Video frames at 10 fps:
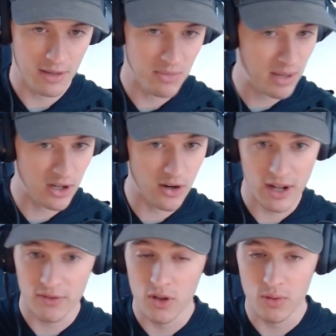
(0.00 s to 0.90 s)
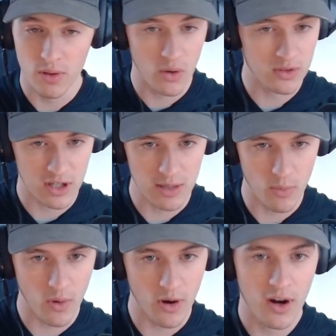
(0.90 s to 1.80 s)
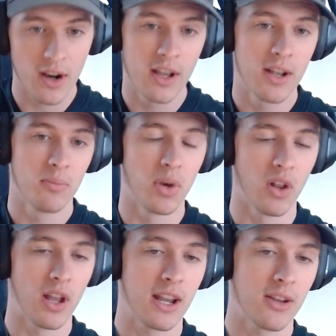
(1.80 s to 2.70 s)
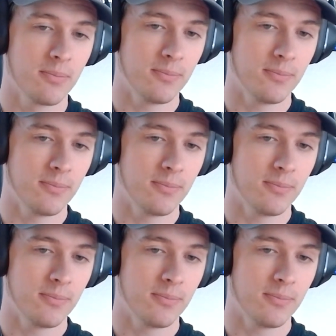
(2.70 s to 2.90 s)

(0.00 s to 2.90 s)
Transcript: Maybe you don't have to do those anymore. But like,